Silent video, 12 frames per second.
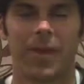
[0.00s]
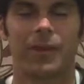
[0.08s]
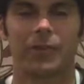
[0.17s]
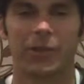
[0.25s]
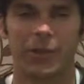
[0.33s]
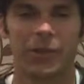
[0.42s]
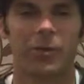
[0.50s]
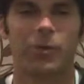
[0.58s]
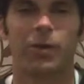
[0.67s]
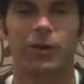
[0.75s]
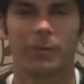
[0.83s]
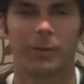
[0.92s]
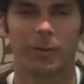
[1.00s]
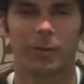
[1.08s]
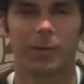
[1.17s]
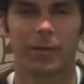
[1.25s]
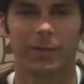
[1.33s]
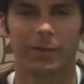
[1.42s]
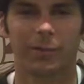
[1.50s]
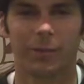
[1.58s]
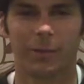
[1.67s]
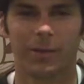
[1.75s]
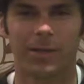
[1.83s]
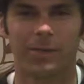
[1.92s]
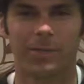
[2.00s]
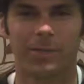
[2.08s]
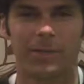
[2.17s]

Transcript: as the hero of your own life story,